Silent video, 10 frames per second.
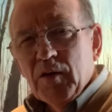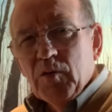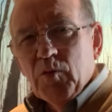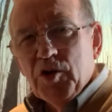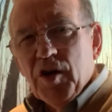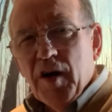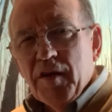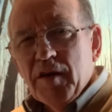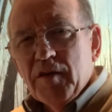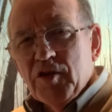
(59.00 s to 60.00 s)
which I
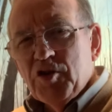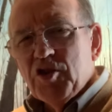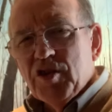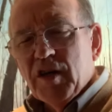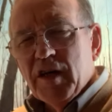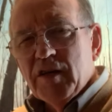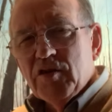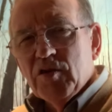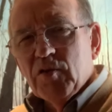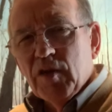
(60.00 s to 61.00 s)
then digitized
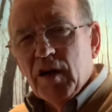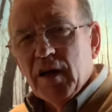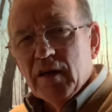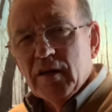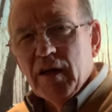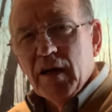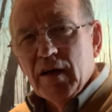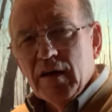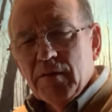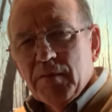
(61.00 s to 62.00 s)
so that I could get
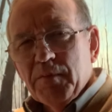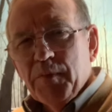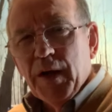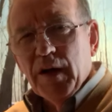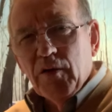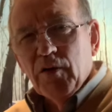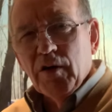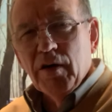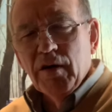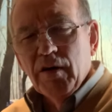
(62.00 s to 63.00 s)
a better
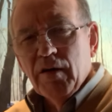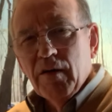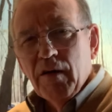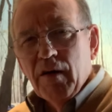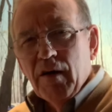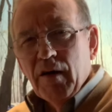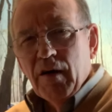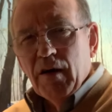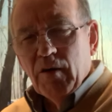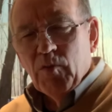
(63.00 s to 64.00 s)
look at